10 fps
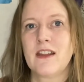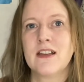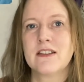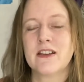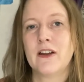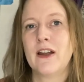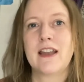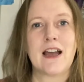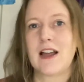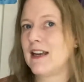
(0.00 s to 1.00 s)
So
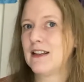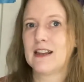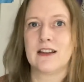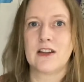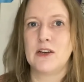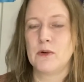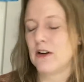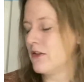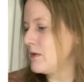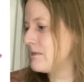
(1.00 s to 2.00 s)
yeah, anything that you want
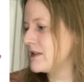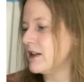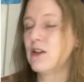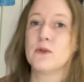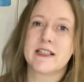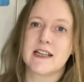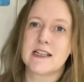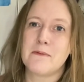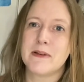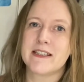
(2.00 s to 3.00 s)
on the website, you'll always get
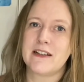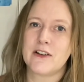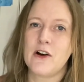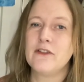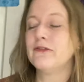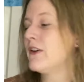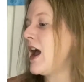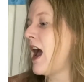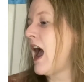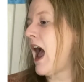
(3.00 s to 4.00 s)
10% off.
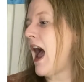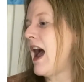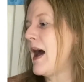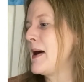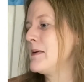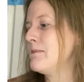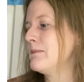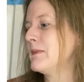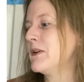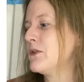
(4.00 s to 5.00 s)

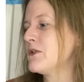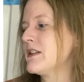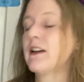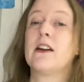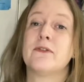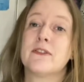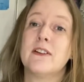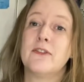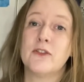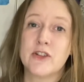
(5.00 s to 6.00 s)
You'll also get,
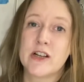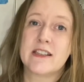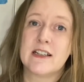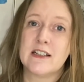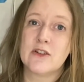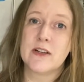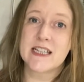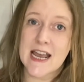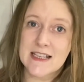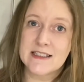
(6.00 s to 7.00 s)
if you're interested in doing
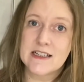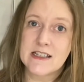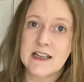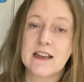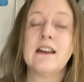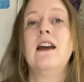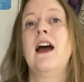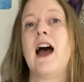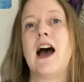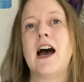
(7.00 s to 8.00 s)
test knitting,
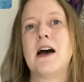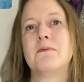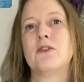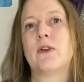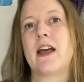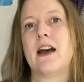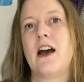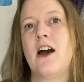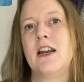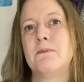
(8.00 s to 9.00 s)
you'll get
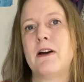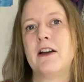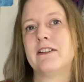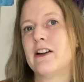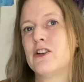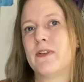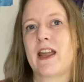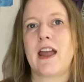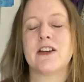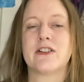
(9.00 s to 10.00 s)
early bird
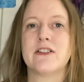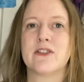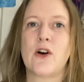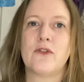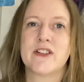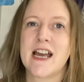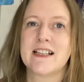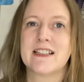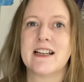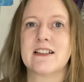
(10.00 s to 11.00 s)
notifications of
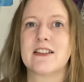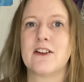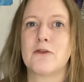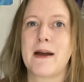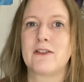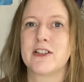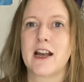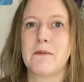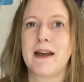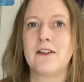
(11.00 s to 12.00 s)
test knits that are about to
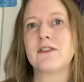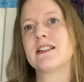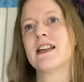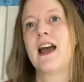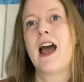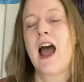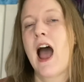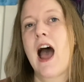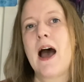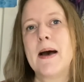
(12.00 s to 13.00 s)
come out.
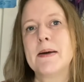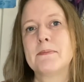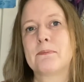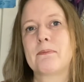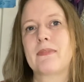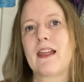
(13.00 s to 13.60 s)
and